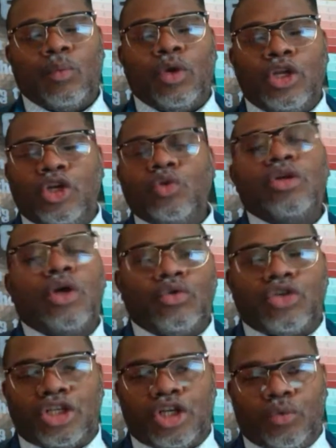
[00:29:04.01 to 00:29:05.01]
When you
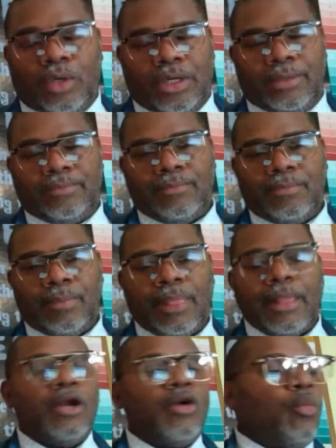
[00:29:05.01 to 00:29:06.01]
don't show up,
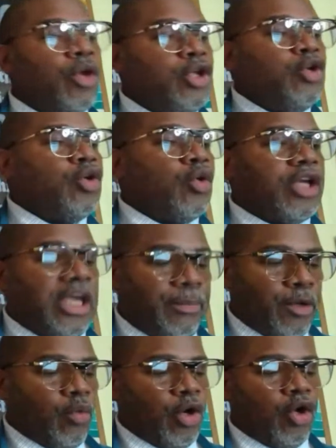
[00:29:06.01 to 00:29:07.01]
when you don't
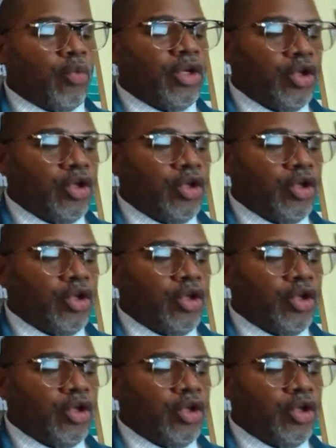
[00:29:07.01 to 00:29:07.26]
keep your word,